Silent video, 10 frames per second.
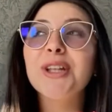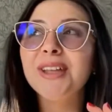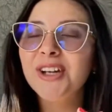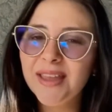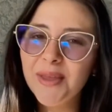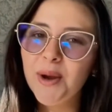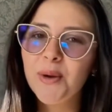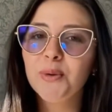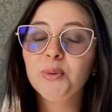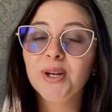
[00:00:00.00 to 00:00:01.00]
detail
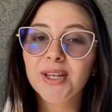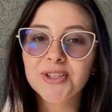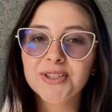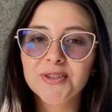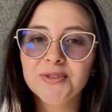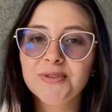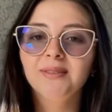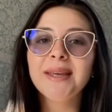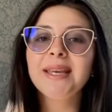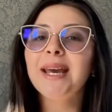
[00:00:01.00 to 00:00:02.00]
how it works
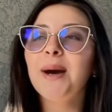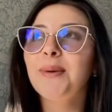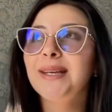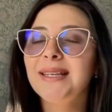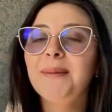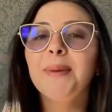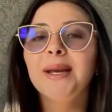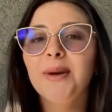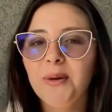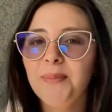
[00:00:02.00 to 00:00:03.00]
and how it can
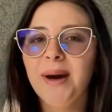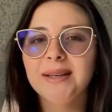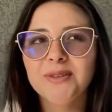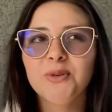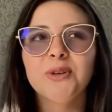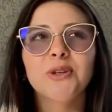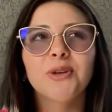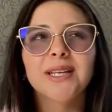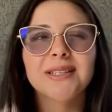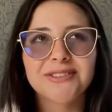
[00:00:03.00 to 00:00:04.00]
make your path to the
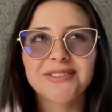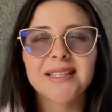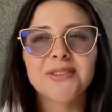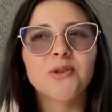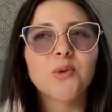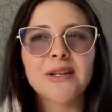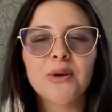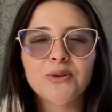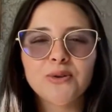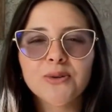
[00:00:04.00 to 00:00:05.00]
United States towards
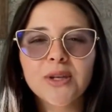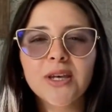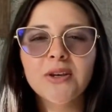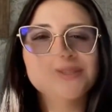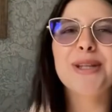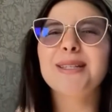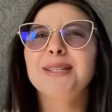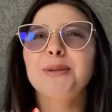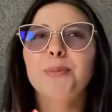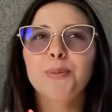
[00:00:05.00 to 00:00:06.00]
obtaining your
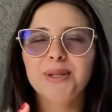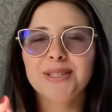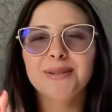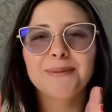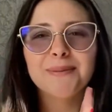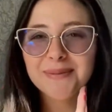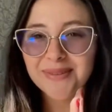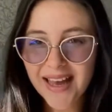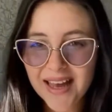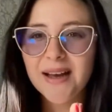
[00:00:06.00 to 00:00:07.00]
residence permit
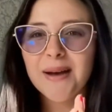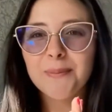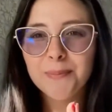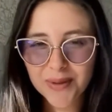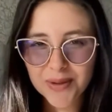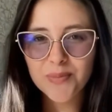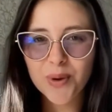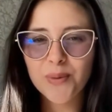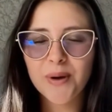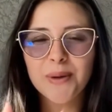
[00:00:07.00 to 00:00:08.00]
there
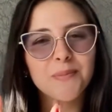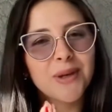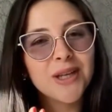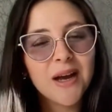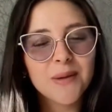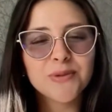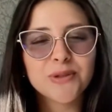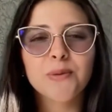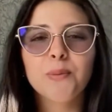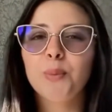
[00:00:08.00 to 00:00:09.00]

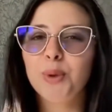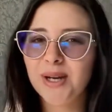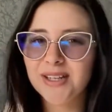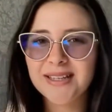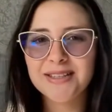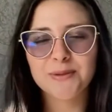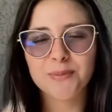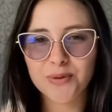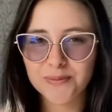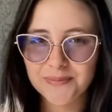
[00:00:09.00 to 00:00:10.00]
becomes more
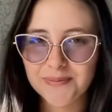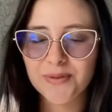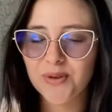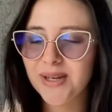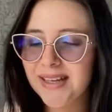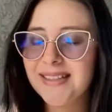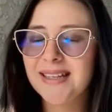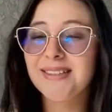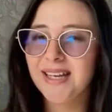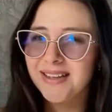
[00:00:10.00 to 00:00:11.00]
accessible. So let's
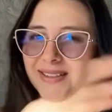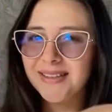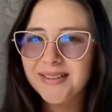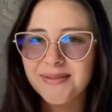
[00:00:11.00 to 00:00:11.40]
get started.